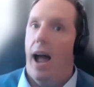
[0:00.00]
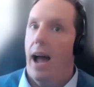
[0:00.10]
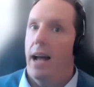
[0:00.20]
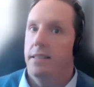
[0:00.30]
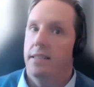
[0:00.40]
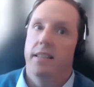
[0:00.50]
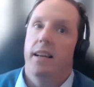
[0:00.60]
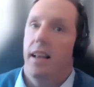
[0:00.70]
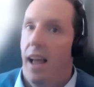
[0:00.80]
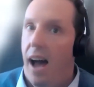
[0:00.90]
and
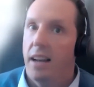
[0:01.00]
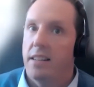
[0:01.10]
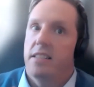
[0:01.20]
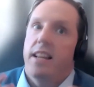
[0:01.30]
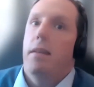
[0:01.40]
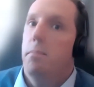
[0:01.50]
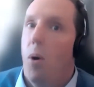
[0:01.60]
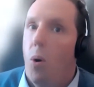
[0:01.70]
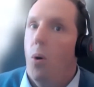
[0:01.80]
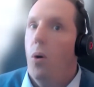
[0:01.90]
understand
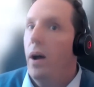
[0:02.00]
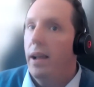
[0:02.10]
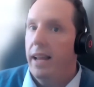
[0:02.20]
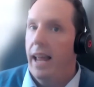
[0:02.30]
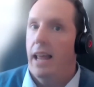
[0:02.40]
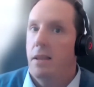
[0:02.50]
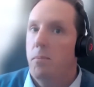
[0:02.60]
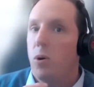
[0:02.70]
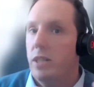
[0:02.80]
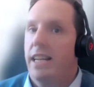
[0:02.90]
more in the
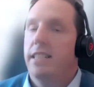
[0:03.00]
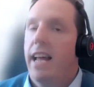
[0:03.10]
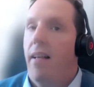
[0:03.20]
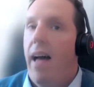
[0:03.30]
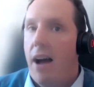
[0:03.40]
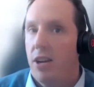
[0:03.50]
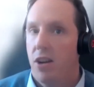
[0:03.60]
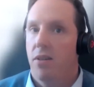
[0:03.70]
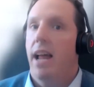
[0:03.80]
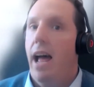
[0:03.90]
more detail how
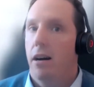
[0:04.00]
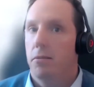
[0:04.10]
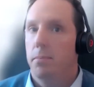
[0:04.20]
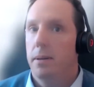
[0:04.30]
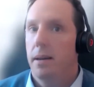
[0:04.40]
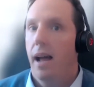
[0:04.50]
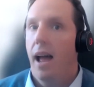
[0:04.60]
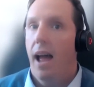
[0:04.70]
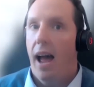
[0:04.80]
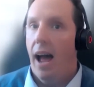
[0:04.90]
you can help
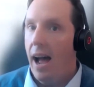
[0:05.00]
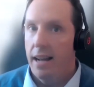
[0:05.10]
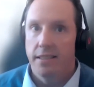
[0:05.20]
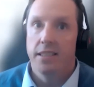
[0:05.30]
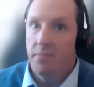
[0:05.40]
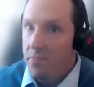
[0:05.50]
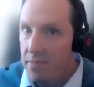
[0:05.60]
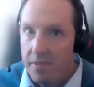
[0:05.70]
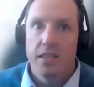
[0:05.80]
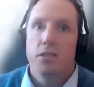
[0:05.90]
and
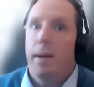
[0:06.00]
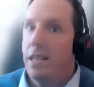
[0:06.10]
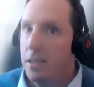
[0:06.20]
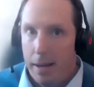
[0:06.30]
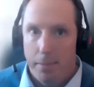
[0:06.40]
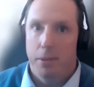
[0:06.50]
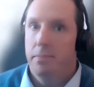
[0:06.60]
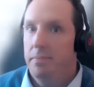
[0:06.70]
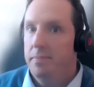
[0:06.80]
speak to people.